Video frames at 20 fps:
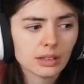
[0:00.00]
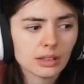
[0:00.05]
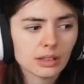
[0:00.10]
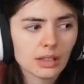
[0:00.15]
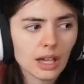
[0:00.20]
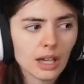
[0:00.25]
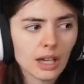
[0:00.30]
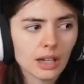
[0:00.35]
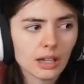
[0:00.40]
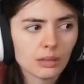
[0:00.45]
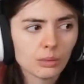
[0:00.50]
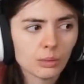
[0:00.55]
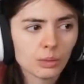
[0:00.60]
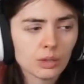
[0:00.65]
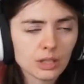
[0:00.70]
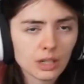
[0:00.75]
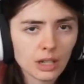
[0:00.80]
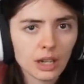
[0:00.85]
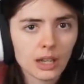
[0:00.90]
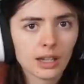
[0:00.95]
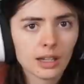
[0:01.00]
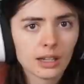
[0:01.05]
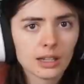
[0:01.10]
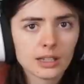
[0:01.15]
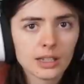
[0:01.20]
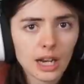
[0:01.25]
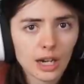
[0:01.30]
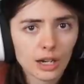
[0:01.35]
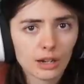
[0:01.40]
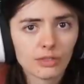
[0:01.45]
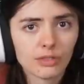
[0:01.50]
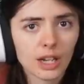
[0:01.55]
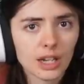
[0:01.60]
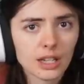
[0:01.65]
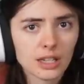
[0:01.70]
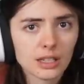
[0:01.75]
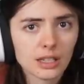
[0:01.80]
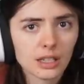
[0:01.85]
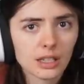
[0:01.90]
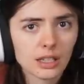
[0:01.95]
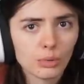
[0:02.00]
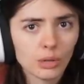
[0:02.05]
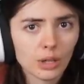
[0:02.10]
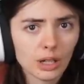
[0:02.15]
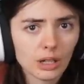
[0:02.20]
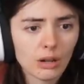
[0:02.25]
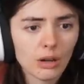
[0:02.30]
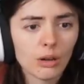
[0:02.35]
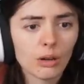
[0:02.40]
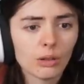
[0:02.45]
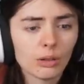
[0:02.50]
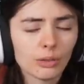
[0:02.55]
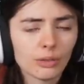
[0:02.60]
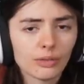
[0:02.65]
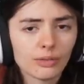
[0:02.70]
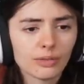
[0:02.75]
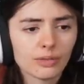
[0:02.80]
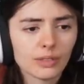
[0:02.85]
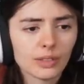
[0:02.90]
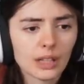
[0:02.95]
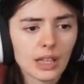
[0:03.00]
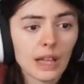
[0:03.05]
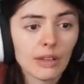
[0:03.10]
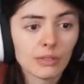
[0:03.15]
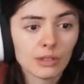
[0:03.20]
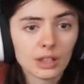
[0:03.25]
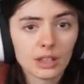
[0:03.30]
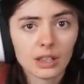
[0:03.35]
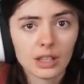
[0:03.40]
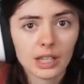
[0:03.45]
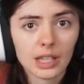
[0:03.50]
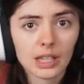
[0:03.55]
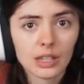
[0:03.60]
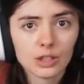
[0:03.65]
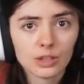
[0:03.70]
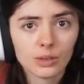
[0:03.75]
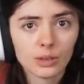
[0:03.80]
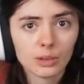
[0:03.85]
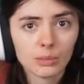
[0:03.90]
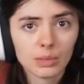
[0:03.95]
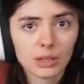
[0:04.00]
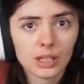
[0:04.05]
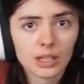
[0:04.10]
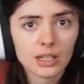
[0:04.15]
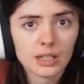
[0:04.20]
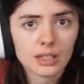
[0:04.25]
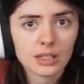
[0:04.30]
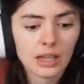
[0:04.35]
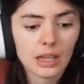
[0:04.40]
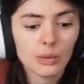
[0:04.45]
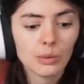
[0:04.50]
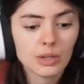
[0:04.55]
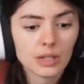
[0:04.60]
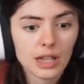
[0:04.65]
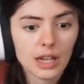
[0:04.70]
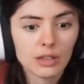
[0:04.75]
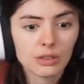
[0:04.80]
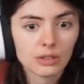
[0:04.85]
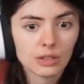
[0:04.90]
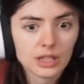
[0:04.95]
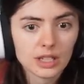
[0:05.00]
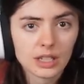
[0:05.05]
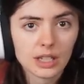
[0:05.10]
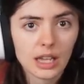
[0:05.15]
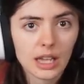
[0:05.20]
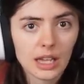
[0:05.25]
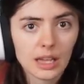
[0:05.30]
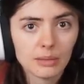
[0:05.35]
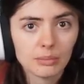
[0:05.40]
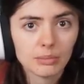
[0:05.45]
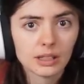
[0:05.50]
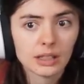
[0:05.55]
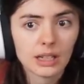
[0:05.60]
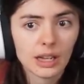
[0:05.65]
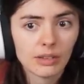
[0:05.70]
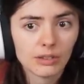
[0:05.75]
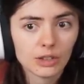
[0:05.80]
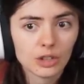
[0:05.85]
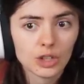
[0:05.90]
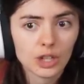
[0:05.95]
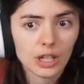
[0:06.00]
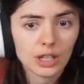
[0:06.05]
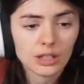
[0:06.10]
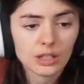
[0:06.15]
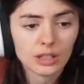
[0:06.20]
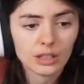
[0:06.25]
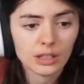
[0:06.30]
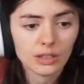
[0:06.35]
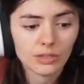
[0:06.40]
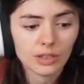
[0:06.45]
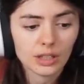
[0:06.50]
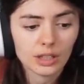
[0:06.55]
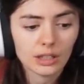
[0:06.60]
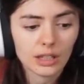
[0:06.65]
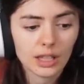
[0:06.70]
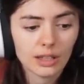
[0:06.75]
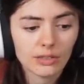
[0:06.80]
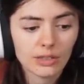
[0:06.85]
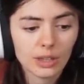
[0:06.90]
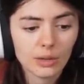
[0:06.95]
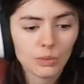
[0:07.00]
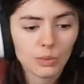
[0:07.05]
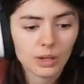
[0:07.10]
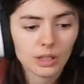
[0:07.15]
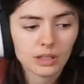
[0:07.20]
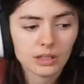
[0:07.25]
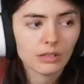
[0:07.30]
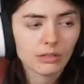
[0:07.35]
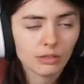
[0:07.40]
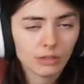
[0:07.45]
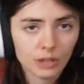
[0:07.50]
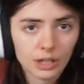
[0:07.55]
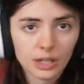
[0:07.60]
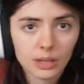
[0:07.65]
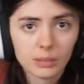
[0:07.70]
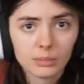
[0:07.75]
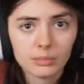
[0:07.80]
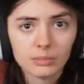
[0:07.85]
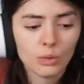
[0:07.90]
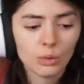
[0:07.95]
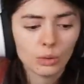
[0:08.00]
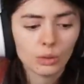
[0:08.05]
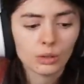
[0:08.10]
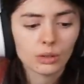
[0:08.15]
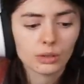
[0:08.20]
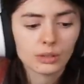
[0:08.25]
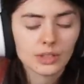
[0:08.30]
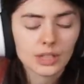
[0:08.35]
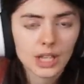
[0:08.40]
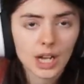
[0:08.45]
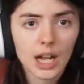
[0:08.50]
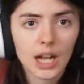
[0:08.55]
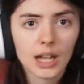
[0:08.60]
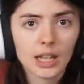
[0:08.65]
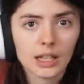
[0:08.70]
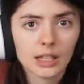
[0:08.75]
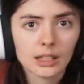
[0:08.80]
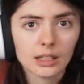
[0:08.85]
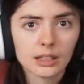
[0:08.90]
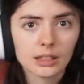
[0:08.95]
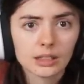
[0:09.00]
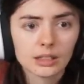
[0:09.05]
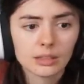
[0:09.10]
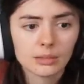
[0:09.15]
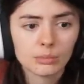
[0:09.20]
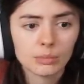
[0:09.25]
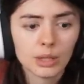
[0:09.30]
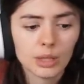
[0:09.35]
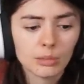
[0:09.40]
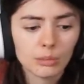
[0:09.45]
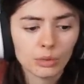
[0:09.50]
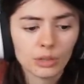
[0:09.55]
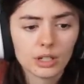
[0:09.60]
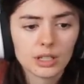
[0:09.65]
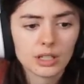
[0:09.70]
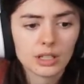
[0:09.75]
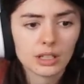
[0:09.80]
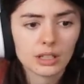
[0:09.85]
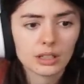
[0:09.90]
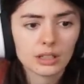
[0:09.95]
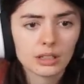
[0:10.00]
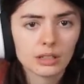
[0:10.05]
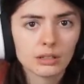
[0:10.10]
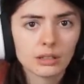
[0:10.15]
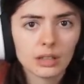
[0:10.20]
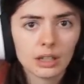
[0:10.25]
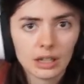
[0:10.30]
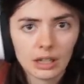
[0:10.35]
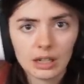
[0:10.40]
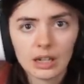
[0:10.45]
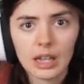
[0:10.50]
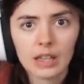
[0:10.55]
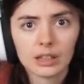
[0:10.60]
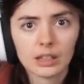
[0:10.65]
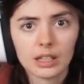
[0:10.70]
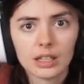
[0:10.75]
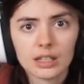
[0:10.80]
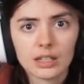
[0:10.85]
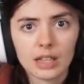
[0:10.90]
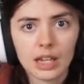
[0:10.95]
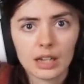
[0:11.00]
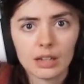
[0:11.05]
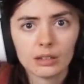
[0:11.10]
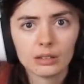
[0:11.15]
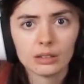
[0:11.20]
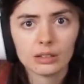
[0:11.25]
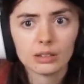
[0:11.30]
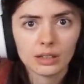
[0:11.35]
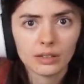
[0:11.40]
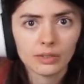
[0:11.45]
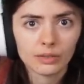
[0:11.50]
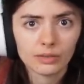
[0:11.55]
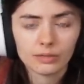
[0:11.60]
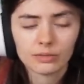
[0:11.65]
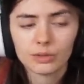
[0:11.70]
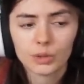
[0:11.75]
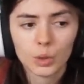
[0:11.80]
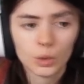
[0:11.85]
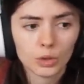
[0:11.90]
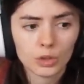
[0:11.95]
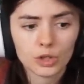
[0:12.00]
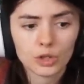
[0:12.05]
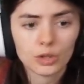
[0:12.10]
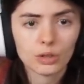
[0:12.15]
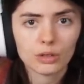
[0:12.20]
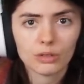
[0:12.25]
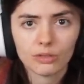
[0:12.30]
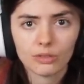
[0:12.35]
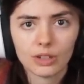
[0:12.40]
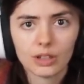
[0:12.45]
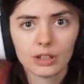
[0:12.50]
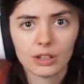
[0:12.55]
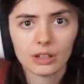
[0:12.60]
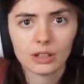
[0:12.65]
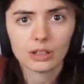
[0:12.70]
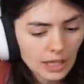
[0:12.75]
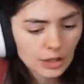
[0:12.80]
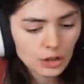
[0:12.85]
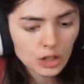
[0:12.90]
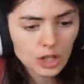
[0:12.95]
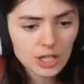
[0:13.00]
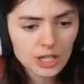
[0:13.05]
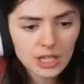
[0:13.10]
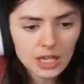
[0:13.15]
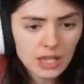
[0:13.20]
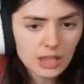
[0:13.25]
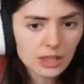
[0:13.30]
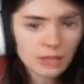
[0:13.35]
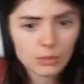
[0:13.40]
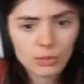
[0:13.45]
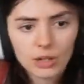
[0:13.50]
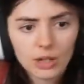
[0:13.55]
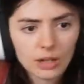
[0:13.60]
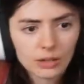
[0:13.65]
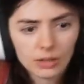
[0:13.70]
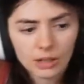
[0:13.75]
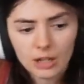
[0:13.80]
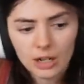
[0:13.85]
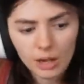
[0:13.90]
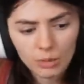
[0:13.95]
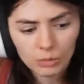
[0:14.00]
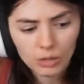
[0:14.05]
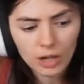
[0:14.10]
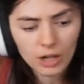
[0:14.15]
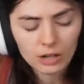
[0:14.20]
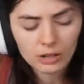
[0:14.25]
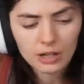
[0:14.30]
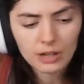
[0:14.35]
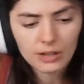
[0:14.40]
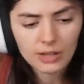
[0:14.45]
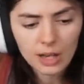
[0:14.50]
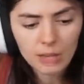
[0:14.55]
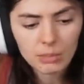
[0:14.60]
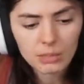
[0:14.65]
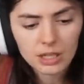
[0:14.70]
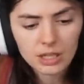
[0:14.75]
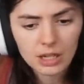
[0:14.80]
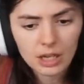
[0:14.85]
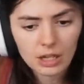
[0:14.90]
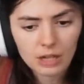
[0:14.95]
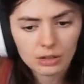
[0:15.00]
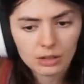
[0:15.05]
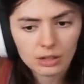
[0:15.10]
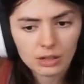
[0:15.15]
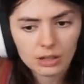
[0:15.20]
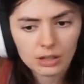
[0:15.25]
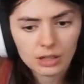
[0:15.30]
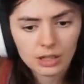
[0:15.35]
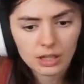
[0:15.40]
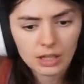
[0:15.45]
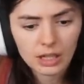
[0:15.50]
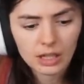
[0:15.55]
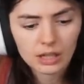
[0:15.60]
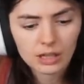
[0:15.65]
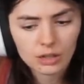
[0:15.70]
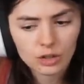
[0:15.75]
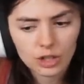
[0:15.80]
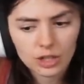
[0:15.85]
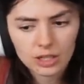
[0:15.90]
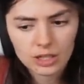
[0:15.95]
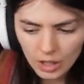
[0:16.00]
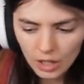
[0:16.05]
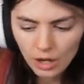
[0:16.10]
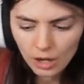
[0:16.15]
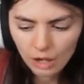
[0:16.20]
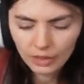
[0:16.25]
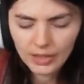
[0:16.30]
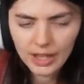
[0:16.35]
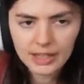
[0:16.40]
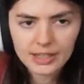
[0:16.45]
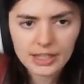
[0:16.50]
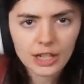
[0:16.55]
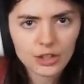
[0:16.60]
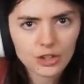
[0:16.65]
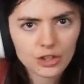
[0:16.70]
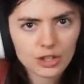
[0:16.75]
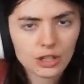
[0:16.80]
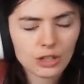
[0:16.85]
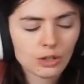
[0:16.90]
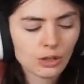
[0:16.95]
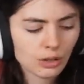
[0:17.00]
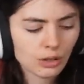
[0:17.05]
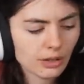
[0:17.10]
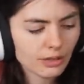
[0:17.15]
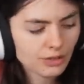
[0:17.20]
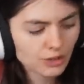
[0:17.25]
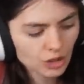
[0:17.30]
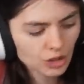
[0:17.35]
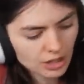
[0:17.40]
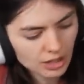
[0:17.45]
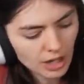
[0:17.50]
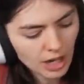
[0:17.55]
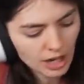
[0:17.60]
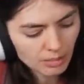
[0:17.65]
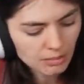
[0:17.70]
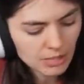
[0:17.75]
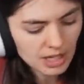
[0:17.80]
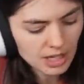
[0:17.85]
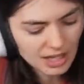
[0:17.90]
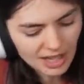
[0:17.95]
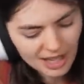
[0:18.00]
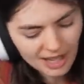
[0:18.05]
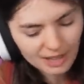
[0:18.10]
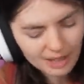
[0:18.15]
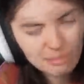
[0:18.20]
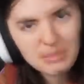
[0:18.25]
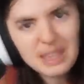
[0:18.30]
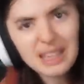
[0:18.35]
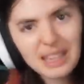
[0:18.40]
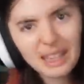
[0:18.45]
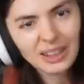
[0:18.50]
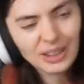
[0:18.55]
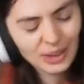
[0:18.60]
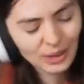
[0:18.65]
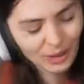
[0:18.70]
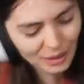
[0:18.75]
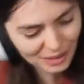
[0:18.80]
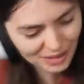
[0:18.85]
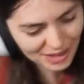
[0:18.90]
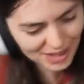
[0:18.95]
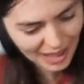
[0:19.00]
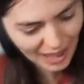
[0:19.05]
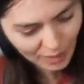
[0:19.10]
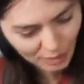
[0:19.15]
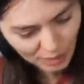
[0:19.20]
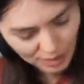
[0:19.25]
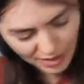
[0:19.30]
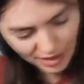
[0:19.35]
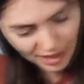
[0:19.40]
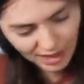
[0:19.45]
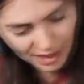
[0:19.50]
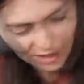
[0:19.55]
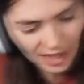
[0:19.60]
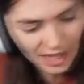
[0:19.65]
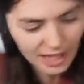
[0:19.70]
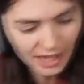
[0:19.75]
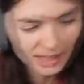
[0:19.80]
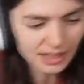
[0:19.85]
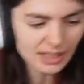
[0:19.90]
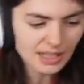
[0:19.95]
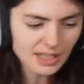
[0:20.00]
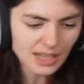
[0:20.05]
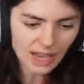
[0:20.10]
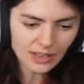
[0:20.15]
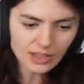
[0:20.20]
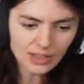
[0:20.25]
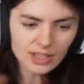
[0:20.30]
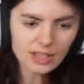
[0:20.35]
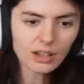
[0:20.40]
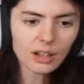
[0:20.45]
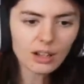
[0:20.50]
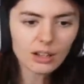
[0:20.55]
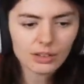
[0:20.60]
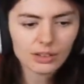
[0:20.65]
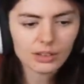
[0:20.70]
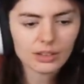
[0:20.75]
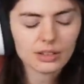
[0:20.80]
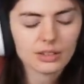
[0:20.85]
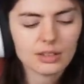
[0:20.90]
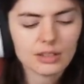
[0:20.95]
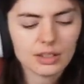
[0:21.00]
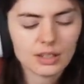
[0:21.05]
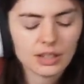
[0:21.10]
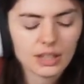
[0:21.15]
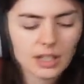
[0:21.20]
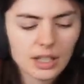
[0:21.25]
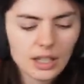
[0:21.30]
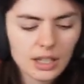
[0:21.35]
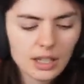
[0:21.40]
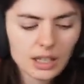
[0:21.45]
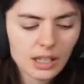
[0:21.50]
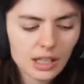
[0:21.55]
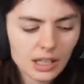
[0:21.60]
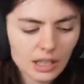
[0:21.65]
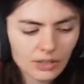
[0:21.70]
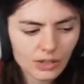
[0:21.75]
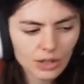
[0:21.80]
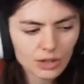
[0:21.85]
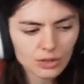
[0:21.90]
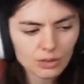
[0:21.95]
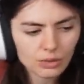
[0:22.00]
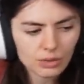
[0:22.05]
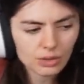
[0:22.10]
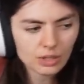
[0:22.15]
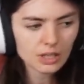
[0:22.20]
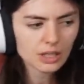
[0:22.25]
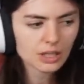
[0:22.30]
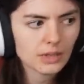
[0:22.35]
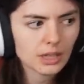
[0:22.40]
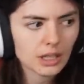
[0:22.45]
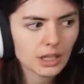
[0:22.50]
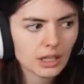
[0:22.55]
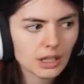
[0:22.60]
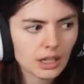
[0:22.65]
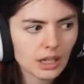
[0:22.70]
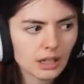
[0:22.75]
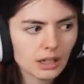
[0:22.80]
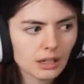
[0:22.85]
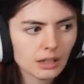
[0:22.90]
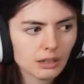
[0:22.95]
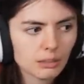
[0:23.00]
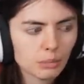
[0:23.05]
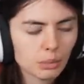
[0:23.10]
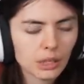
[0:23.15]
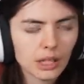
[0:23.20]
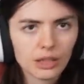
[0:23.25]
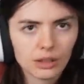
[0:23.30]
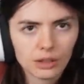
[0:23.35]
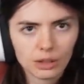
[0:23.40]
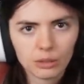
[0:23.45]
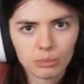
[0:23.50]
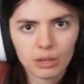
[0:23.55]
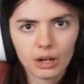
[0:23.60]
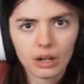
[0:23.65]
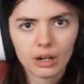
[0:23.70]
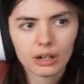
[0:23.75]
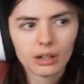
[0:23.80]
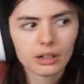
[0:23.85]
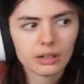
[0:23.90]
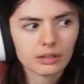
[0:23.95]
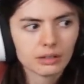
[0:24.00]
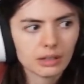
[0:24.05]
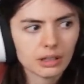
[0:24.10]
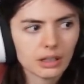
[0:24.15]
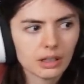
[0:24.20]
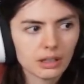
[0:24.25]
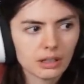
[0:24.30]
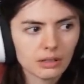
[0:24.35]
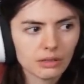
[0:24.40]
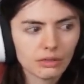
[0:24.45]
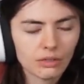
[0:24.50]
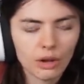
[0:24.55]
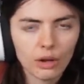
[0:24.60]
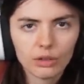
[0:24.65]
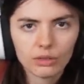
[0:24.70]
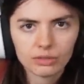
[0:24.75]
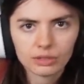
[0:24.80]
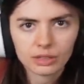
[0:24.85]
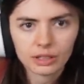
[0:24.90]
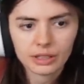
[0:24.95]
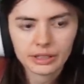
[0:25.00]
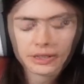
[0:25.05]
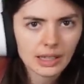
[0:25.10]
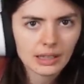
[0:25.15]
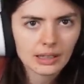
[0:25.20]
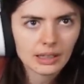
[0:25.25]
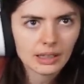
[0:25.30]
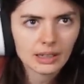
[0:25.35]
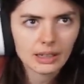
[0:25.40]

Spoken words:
that were dying, sacrificing, putting all everything into it, because it was either escape and have a chance at living the life they want, freedom, or die, be imprisoned in an endless cycle of torture and fear. And just seeing them, the camaraderie of coming together again, just all that tension and nerves just got me unnerved, and I was feeling that, and sad to see all of those individuals again play their part and fall for it. And then